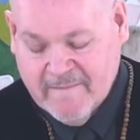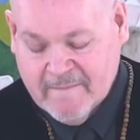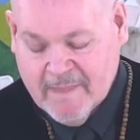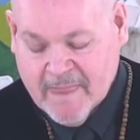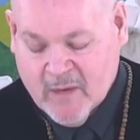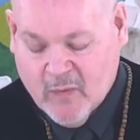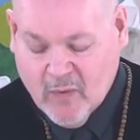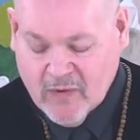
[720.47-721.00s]

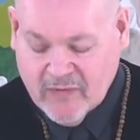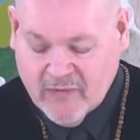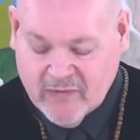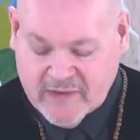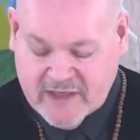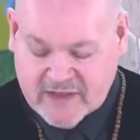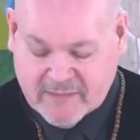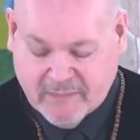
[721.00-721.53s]
or they're
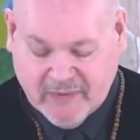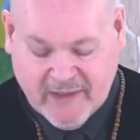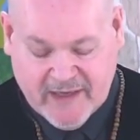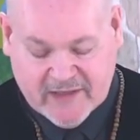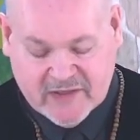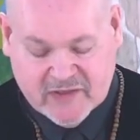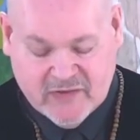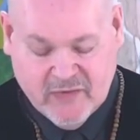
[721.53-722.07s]

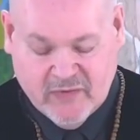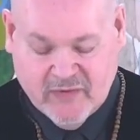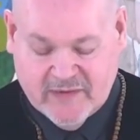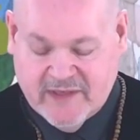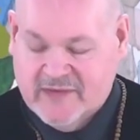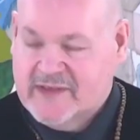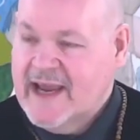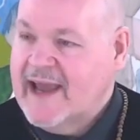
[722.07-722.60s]
displaced due to a
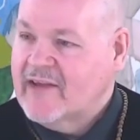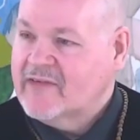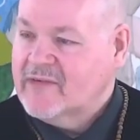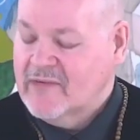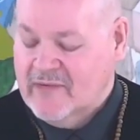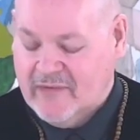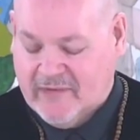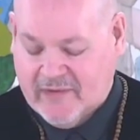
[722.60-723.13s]

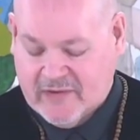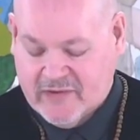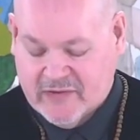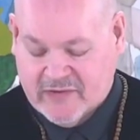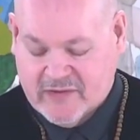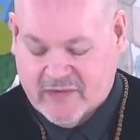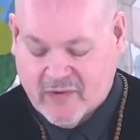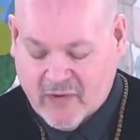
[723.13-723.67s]
disaster such
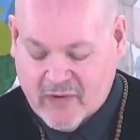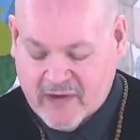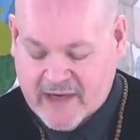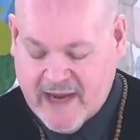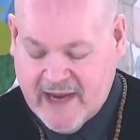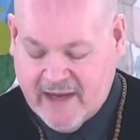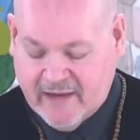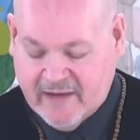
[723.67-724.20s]
as a
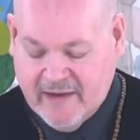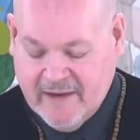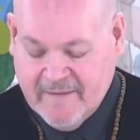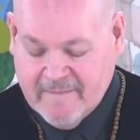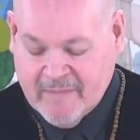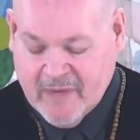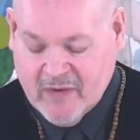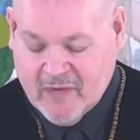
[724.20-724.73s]
hurricane
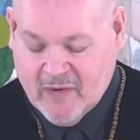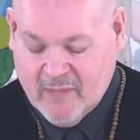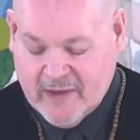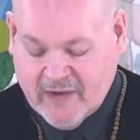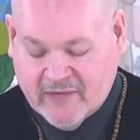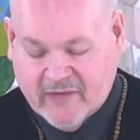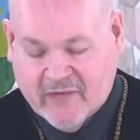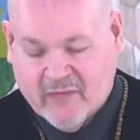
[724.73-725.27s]
or
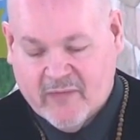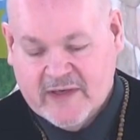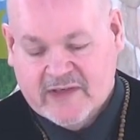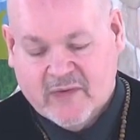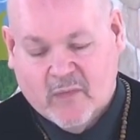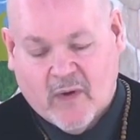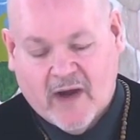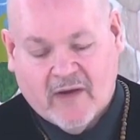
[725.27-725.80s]
because of the
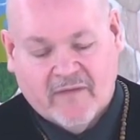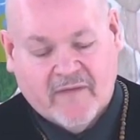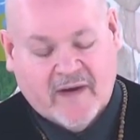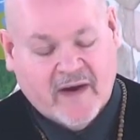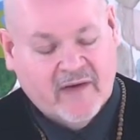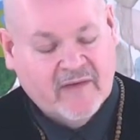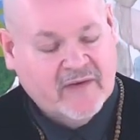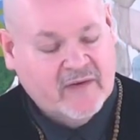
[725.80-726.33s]
recent
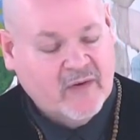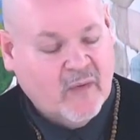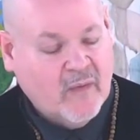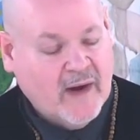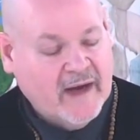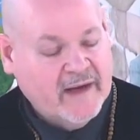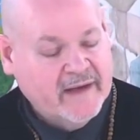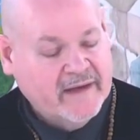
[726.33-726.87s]
wildfires in
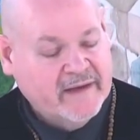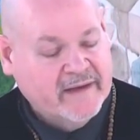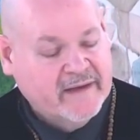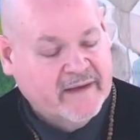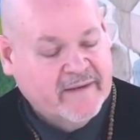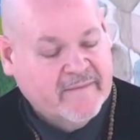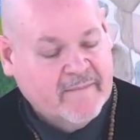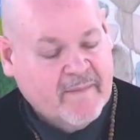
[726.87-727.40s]
Hawaii.
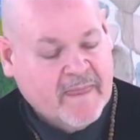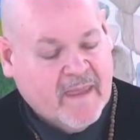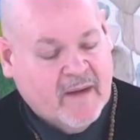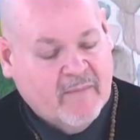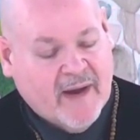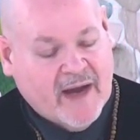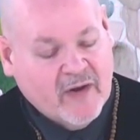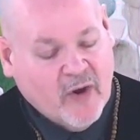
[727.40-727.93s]

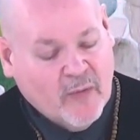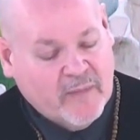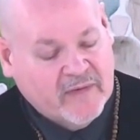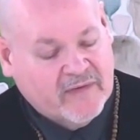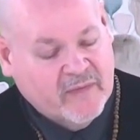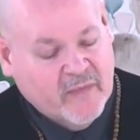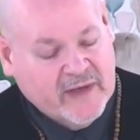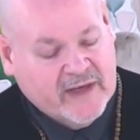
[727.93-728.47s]
My hope is
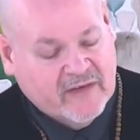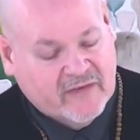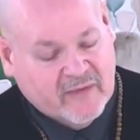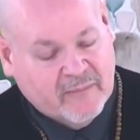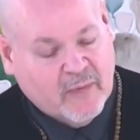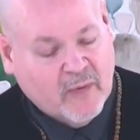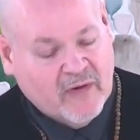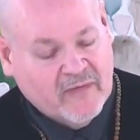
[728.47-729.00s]
that we can
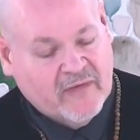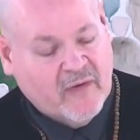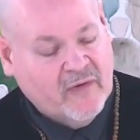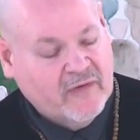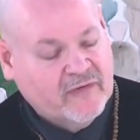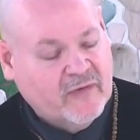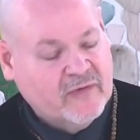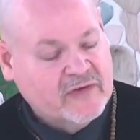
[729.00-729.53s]
support
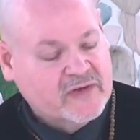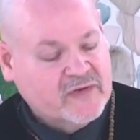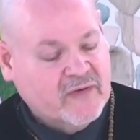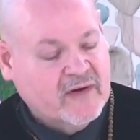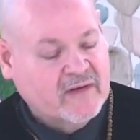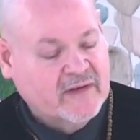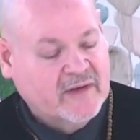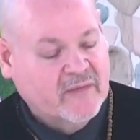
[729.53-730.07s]
those who are
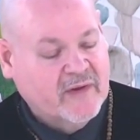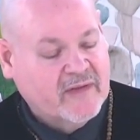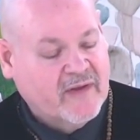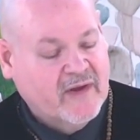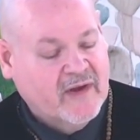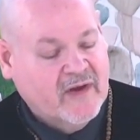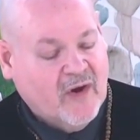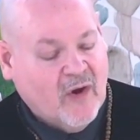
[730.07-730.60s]
struggling with
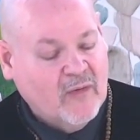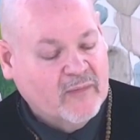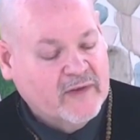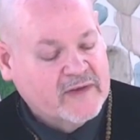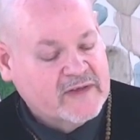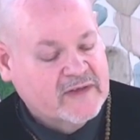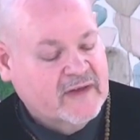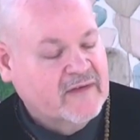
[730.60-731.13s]

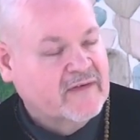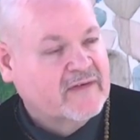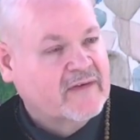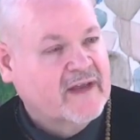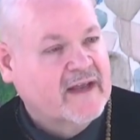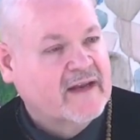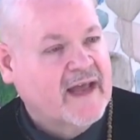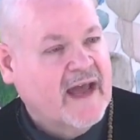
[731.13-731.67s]
homelessness
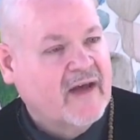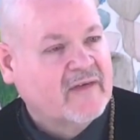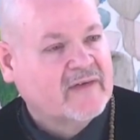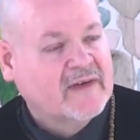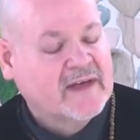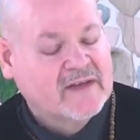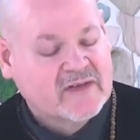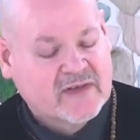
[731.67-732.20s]
and
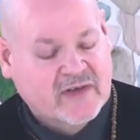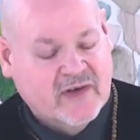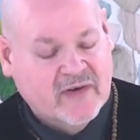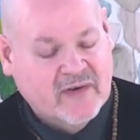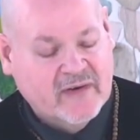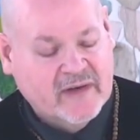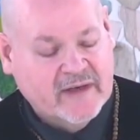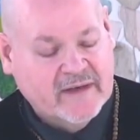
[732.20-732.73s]
housing
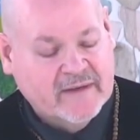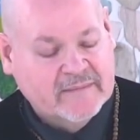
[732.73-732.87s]
insecurity.